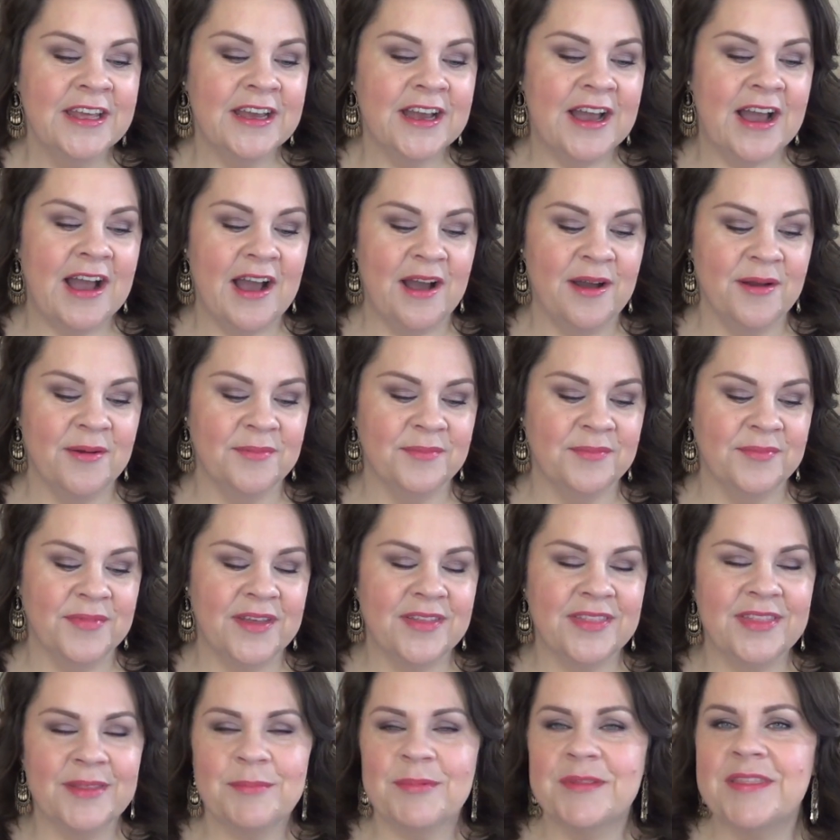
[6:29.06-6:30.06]
Um,
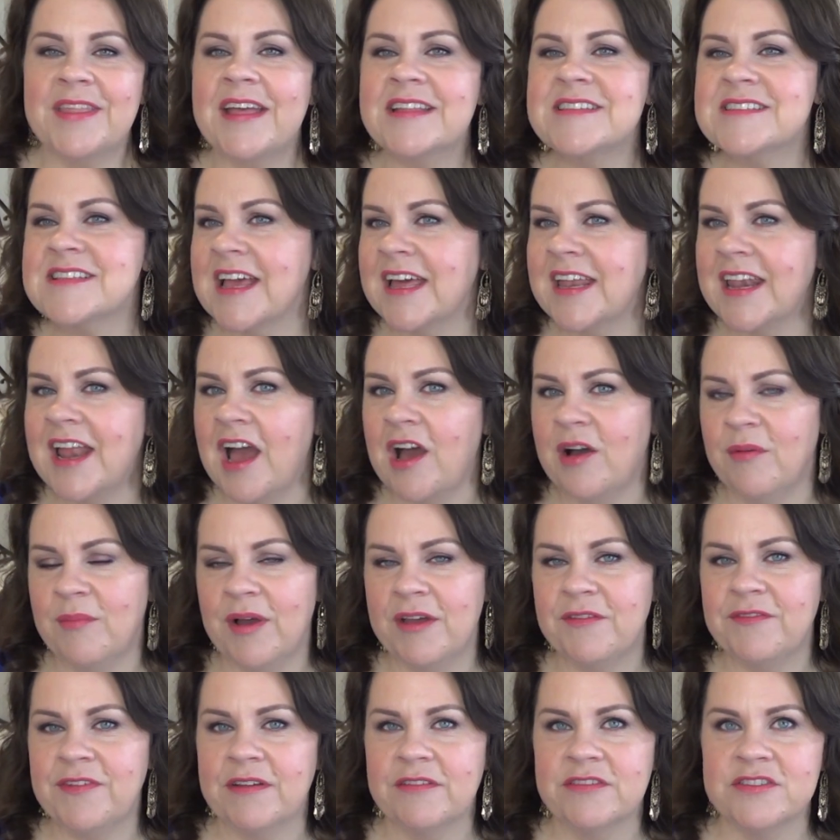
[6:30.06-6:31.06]
the, but that's kind of how
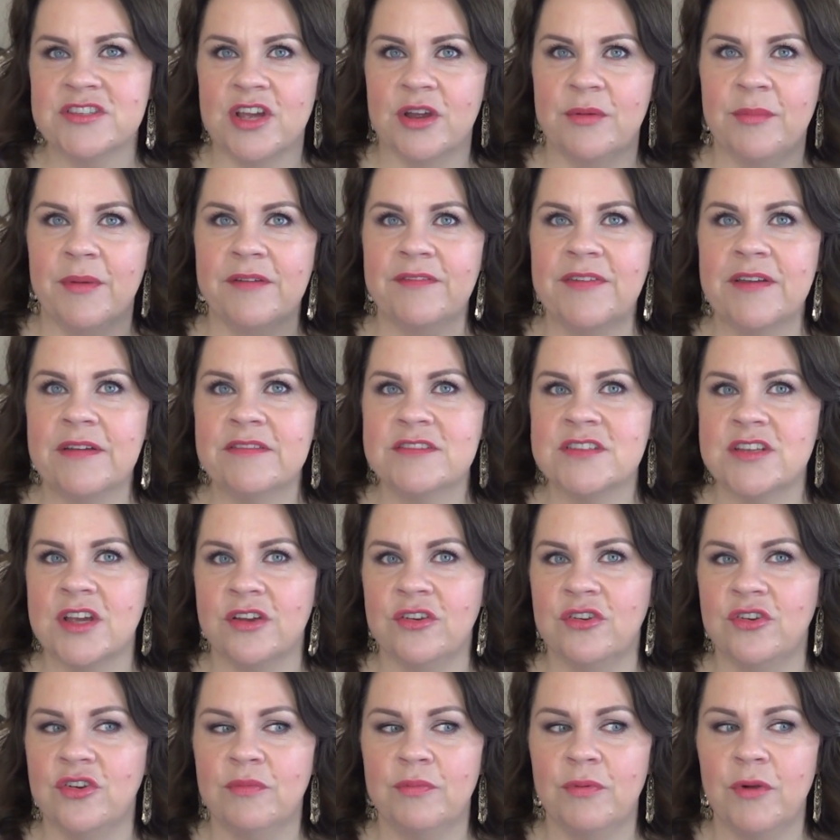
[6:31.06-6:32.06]
my favorites are. My favorites
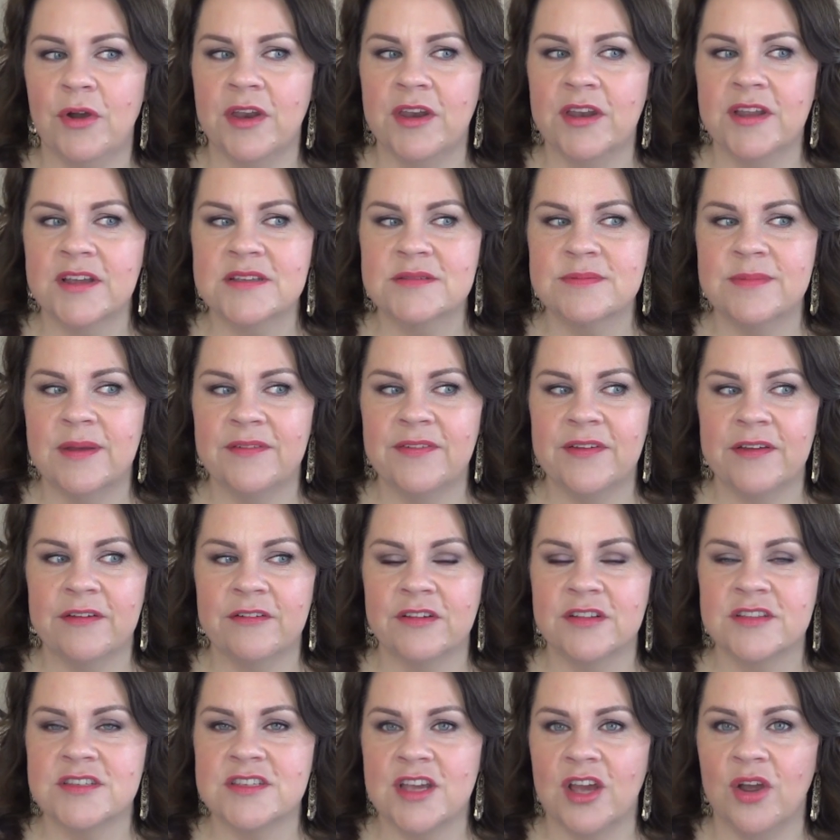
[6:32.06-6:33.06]
aren't new products. My
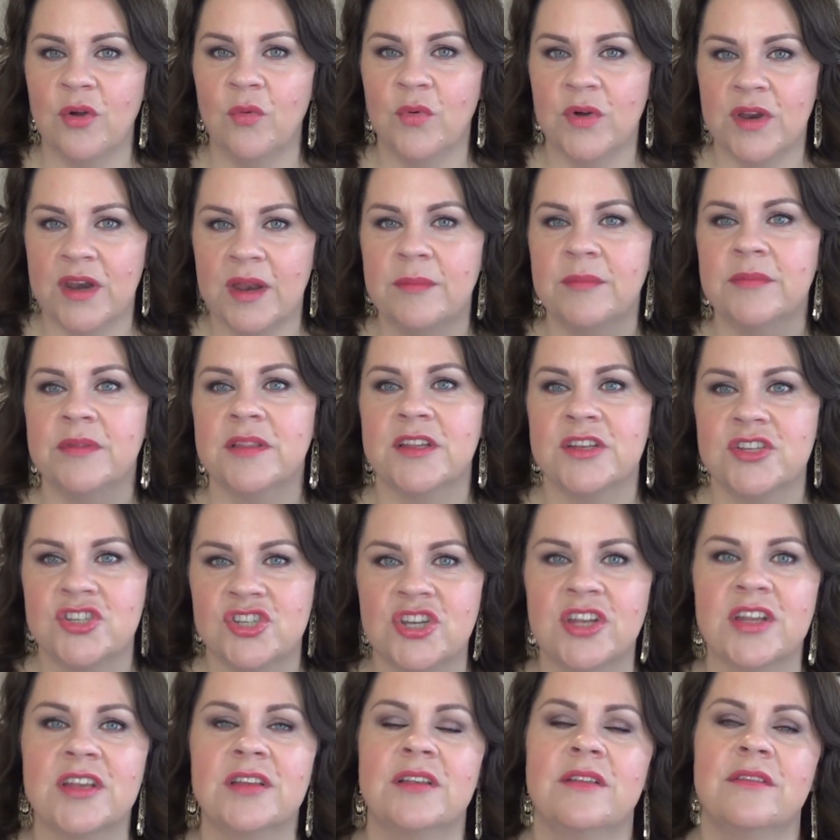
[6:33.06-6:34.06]
favorites are what I'm
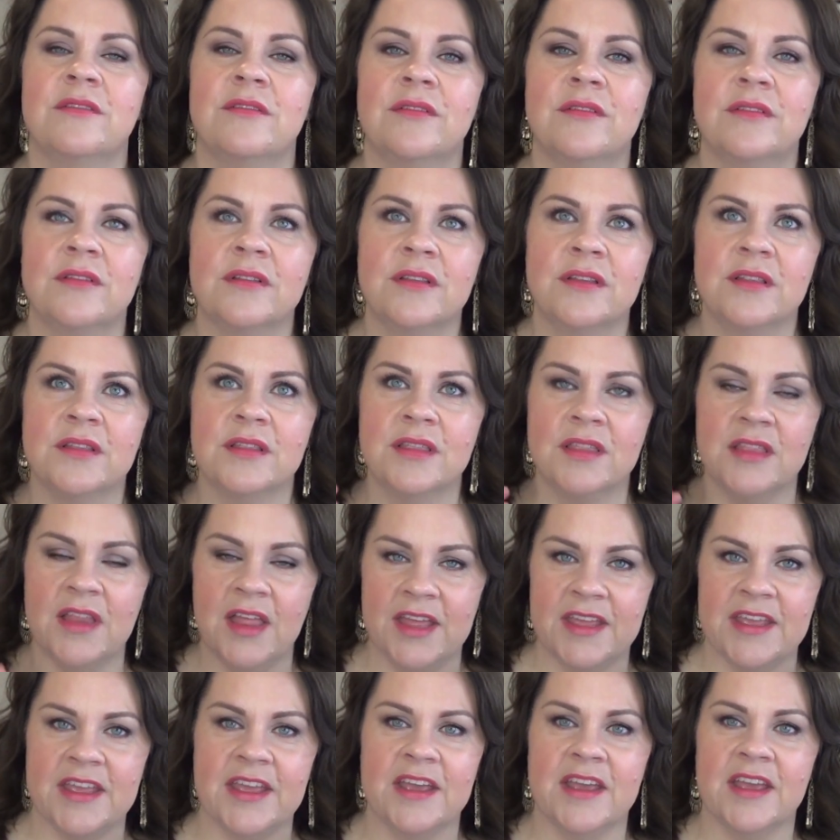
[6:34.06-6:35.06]
legit
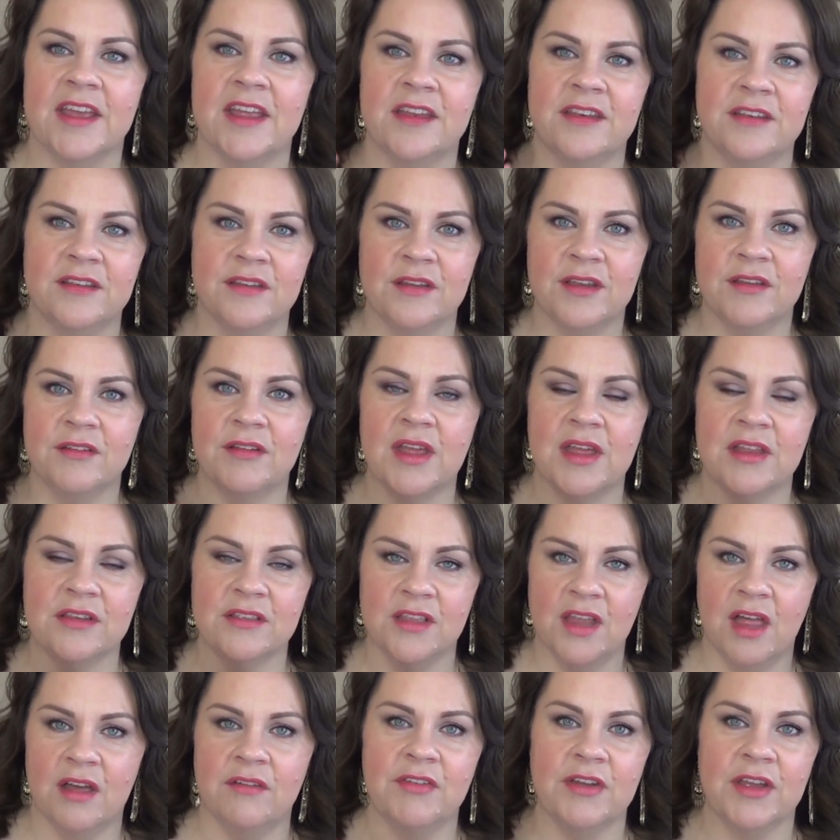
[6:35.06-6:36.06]
liking and,
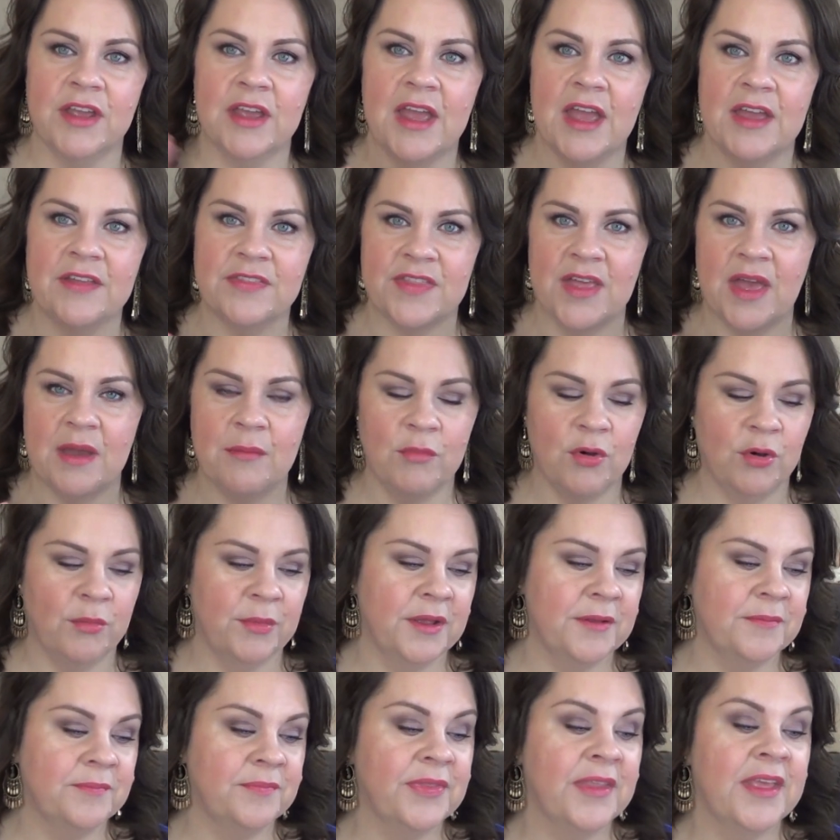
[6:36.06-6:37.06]
and loving at that
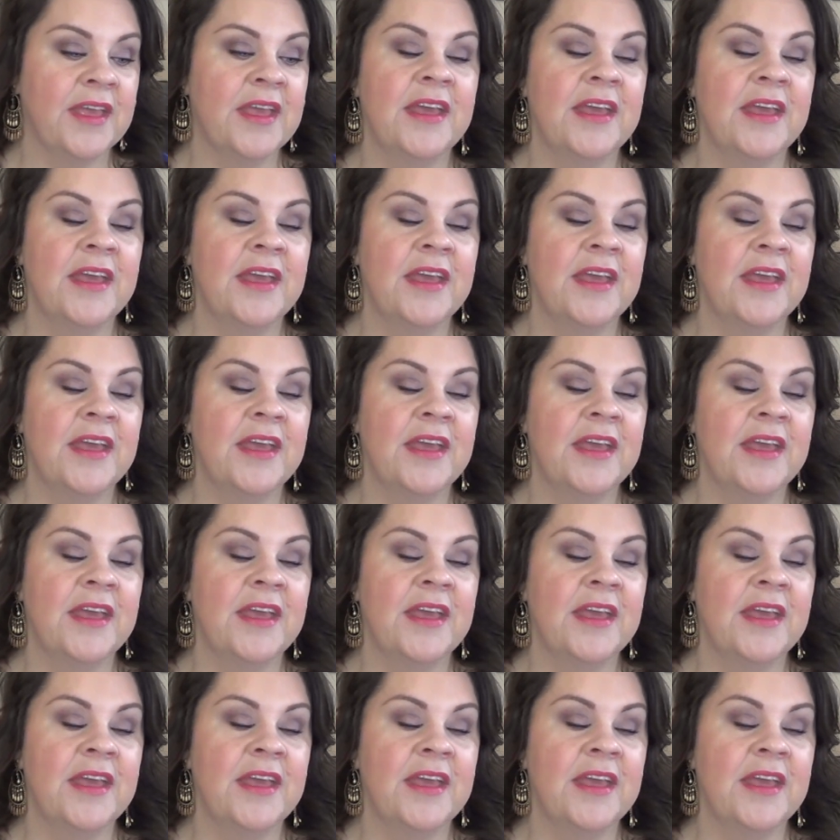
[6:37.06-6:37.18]
moment.